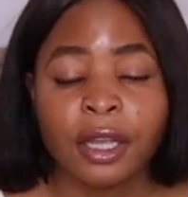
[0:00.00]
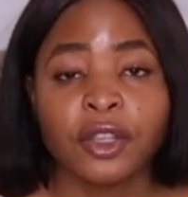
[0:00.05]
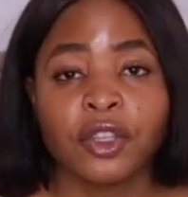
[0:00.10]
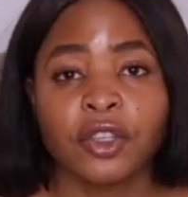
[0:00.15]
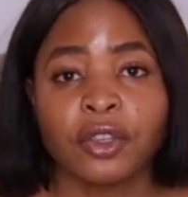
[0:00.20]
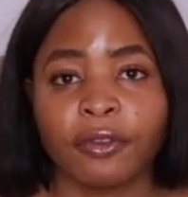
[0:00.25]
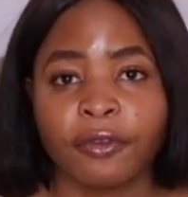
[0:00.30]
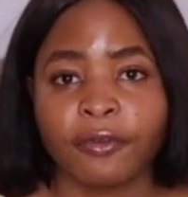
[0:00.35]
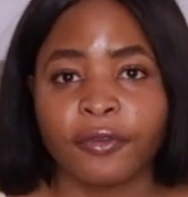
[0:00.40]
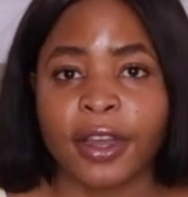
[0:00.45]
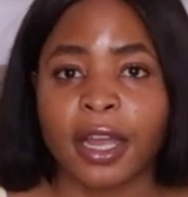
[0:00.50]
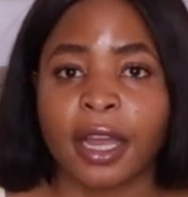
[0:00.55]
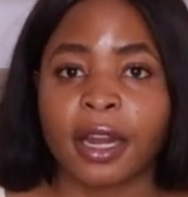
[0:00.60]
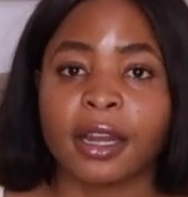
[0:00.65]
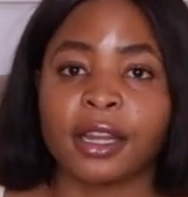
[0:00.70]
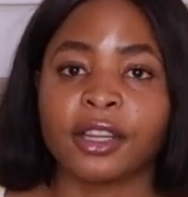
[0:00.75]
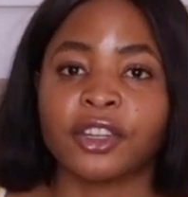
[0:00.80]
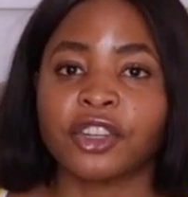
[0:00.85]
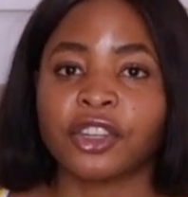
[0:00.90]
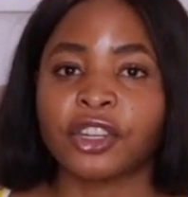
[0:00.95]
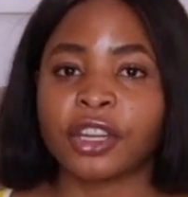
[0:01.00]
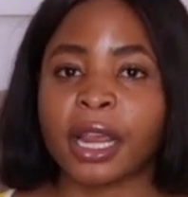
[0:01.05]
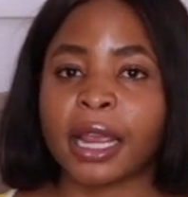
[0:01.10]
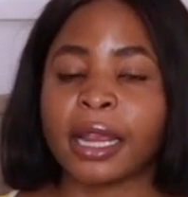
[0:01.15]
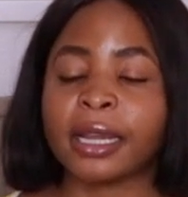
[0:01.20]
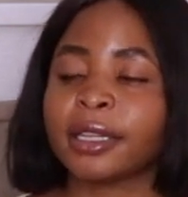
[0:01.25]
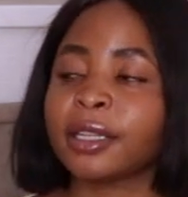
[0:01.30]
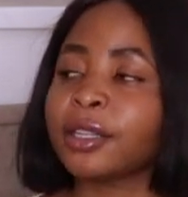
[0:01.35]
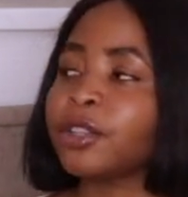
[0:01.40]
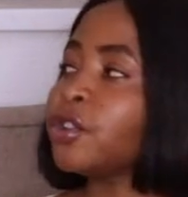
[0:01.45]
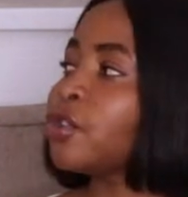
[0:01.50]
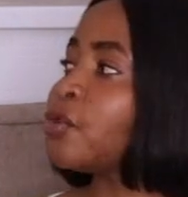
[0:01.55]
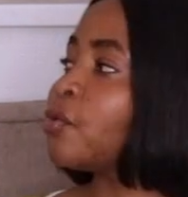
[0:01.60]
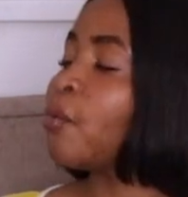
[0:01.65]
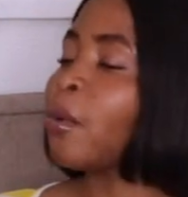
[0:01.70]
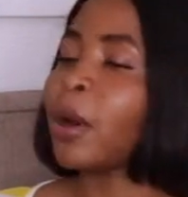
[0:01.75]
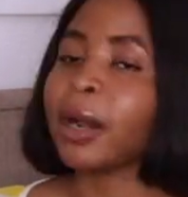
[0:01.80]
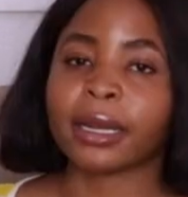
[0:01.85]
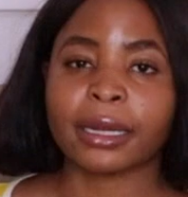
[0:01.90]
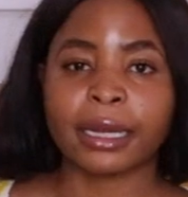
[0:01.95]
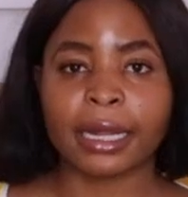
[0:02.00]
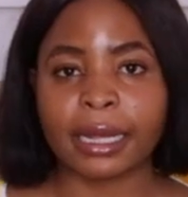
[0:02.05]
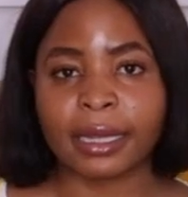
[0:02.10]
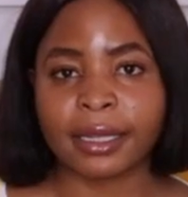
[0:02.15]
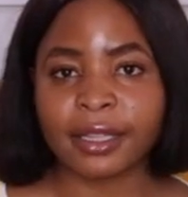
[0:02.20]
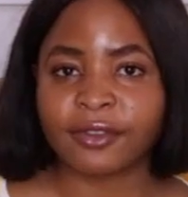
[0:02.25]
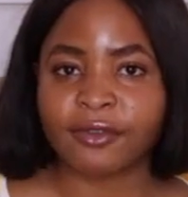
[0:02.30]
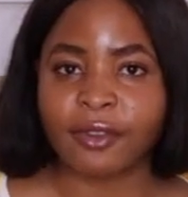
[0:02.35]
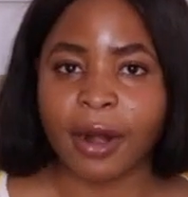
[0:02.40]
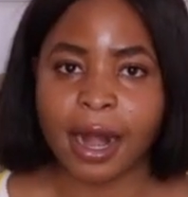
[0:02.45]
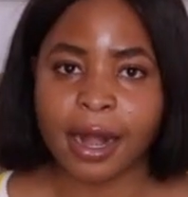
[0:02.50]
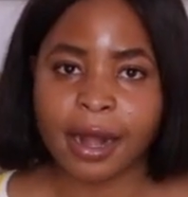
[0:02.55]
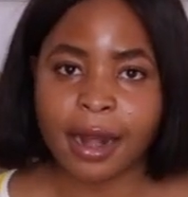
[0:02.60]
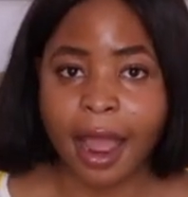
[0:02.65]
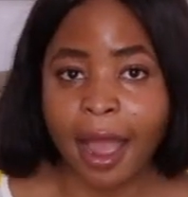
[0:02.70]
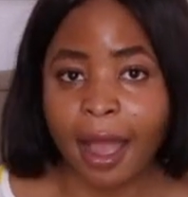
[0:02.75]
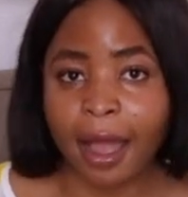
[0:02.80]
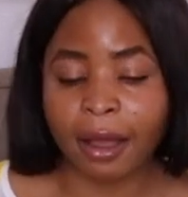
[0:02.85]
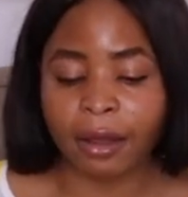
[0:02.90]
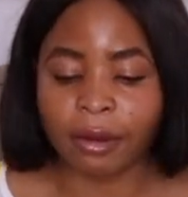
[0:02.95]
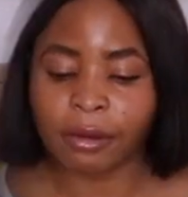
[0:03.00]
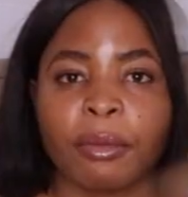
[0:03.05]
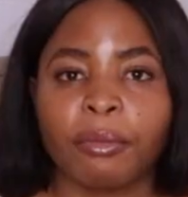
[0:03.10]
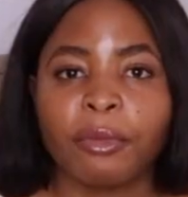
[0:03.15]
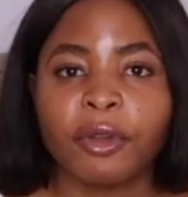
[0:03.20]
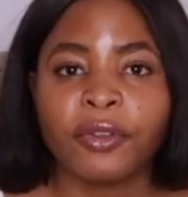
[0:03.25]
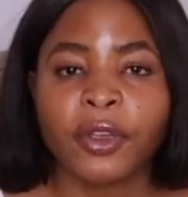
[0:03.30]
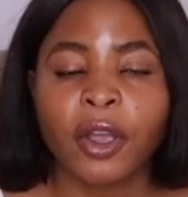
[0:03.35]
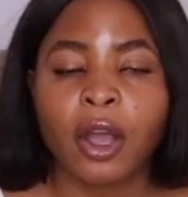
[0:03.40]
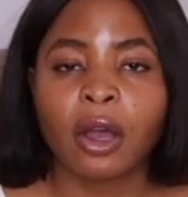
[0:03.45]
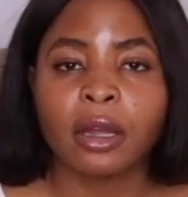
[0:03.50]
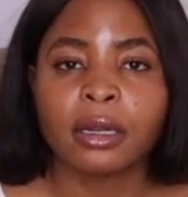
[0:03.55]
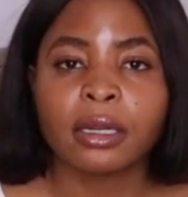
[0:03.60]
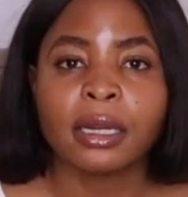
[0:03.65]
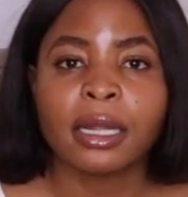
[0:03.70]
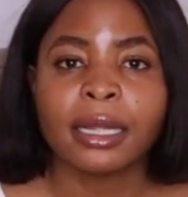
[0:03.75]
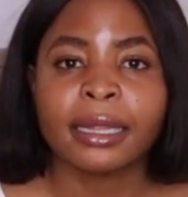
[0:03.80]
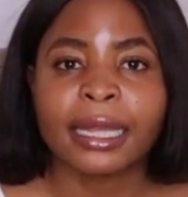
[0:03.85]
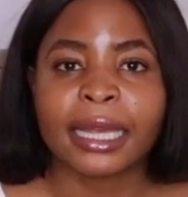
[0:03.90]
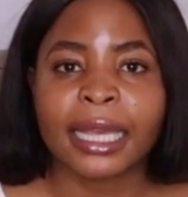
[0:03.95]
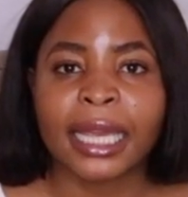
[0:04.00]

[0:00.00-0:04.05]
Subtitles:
to furnish it to what it is right now. So moving on, the